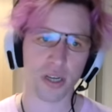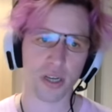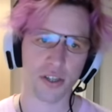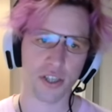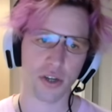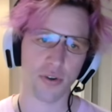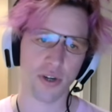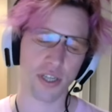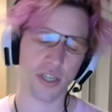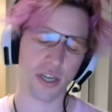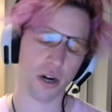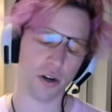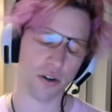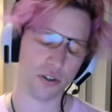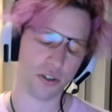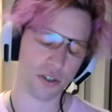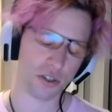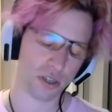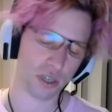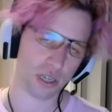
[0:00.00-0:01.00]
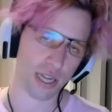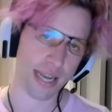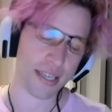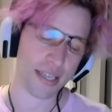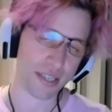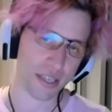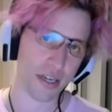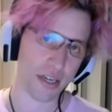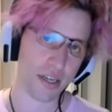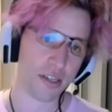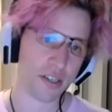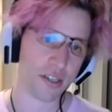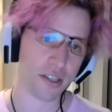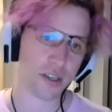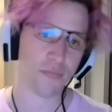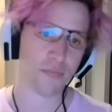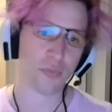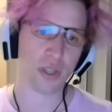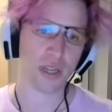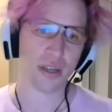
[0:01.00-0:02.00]
So it encourages laziness
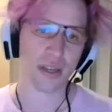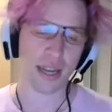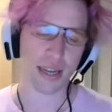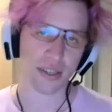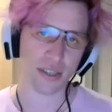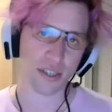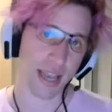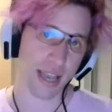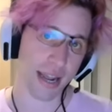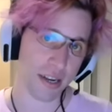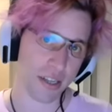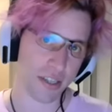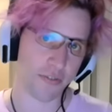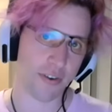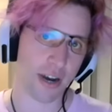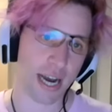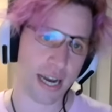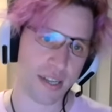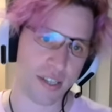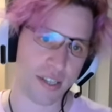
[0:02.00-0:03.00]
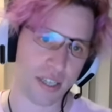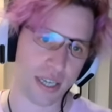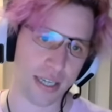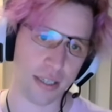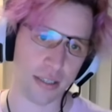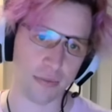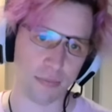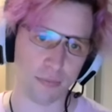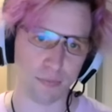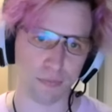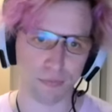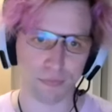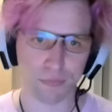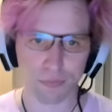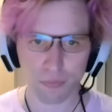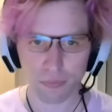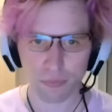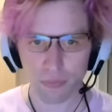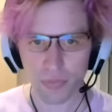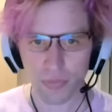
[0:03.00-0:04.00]
and satisficing.
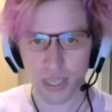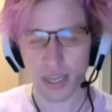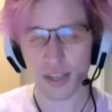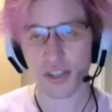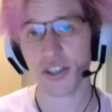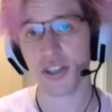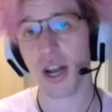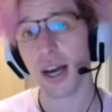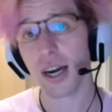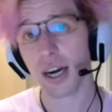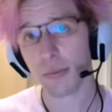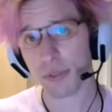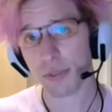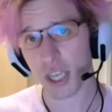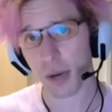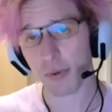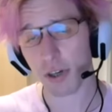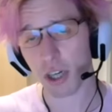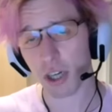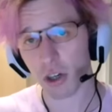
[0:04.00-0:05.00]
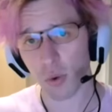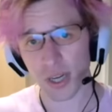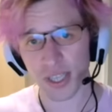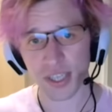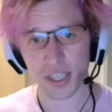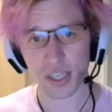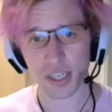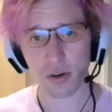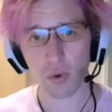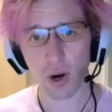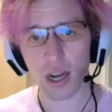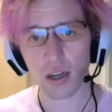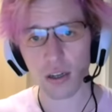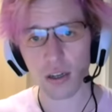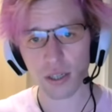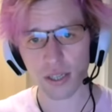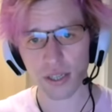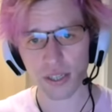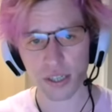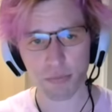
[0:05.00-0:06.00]
Startups come along once in a while
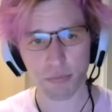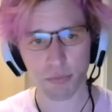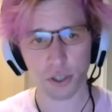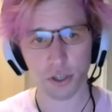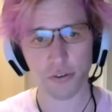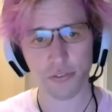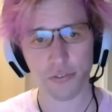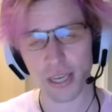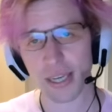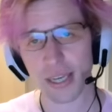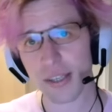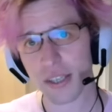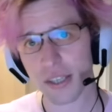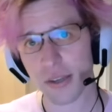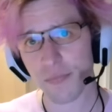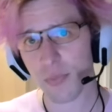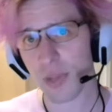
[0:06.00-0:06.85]
and improve things.